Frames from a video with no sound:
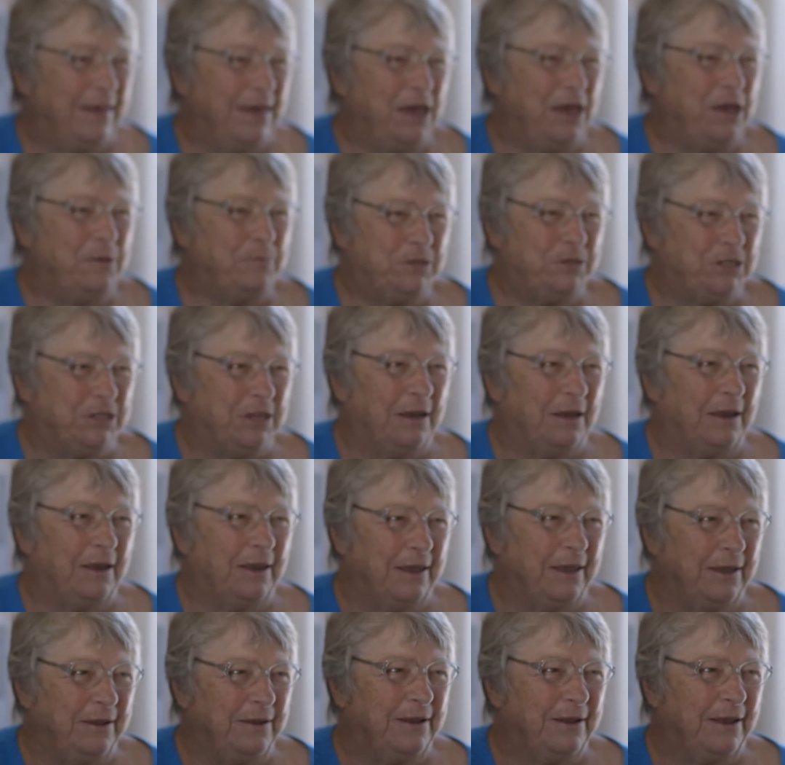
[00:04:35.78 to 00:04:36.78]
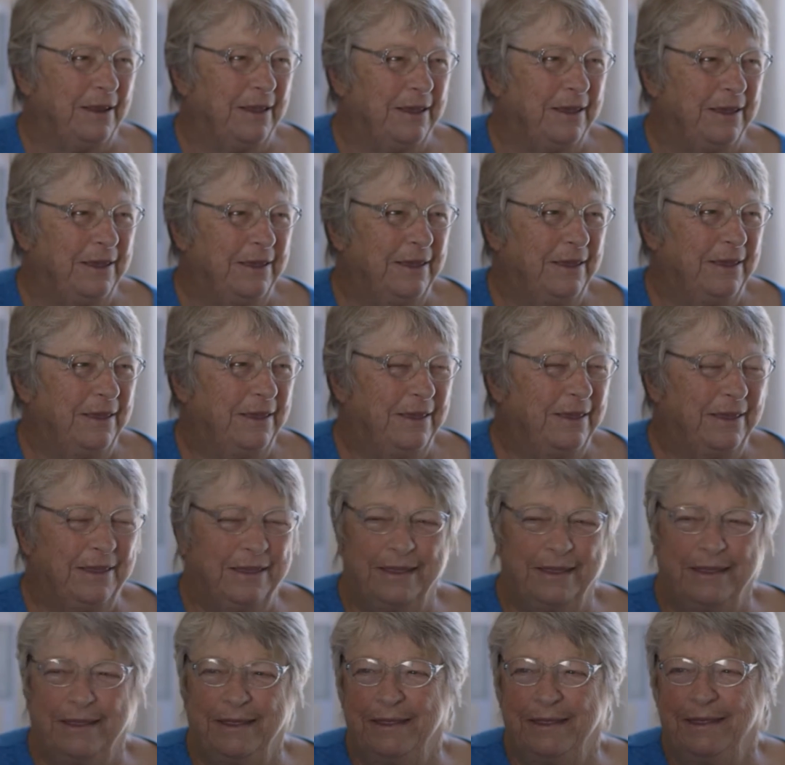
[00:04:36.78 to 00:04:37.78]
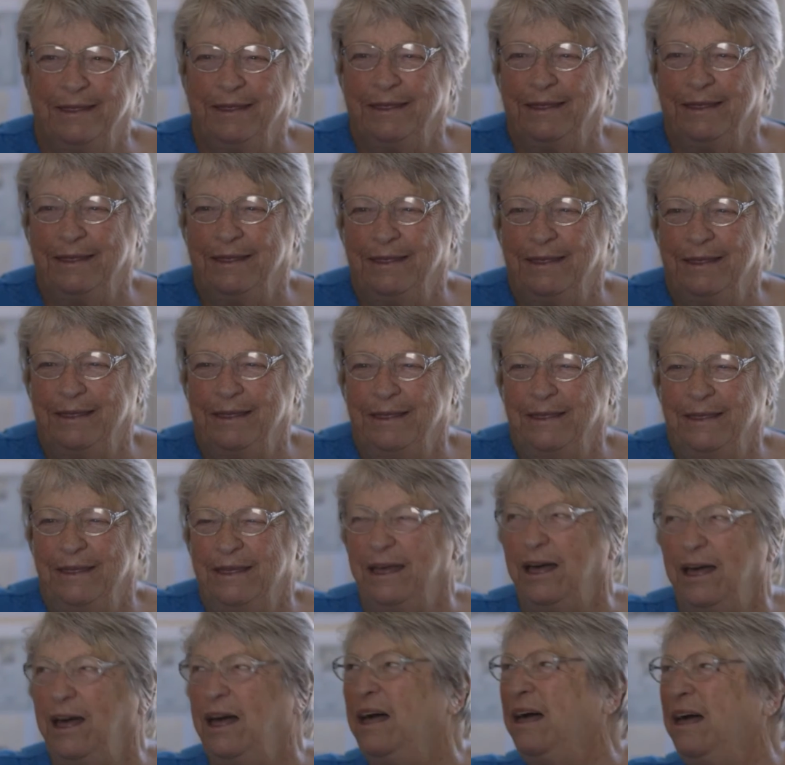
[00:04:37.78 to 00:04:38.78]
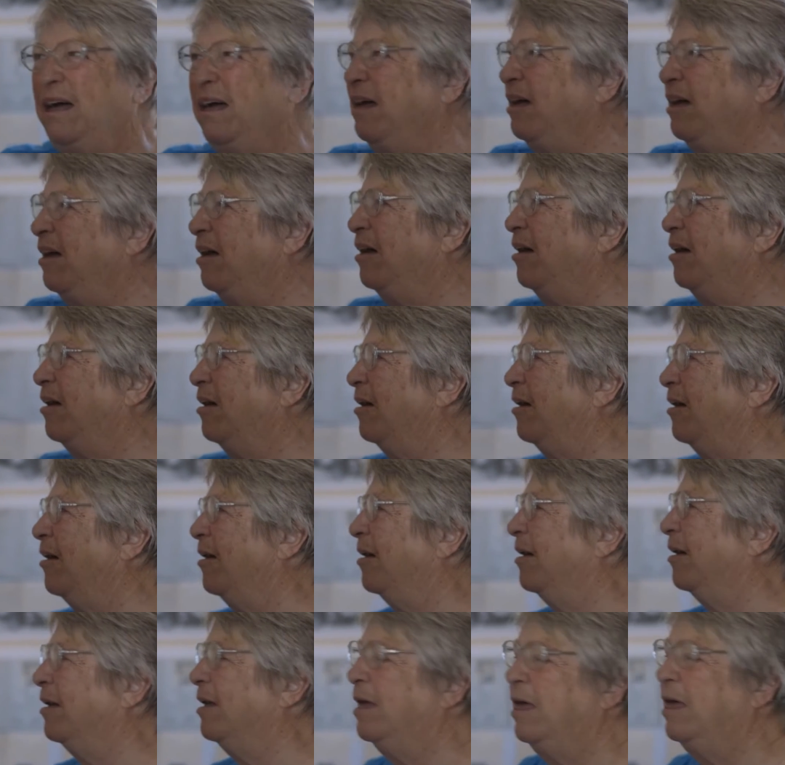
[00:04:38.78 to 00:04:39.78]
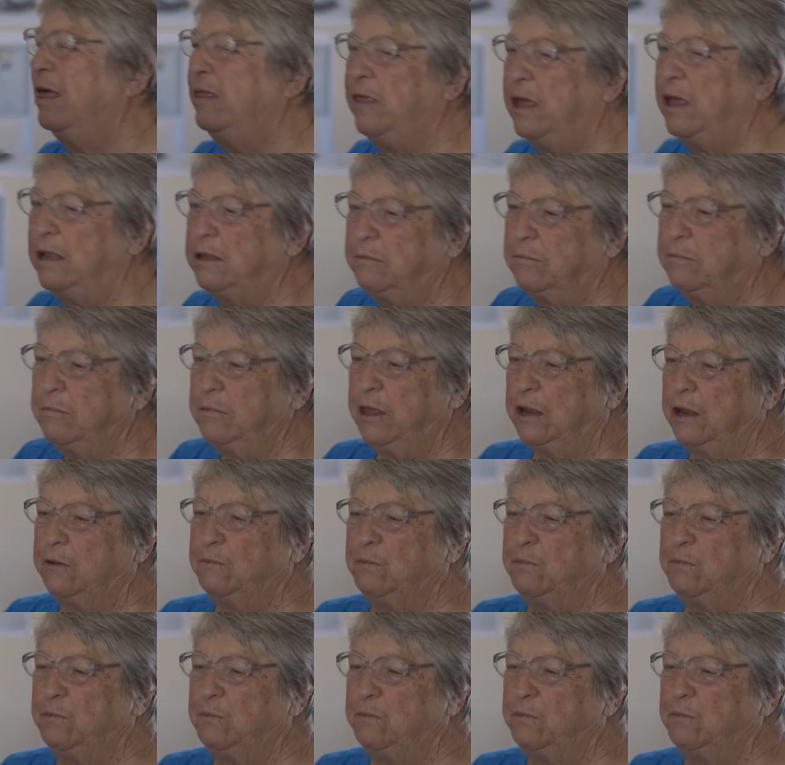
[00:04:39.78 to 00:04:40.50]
People have come back more than once just to have another look,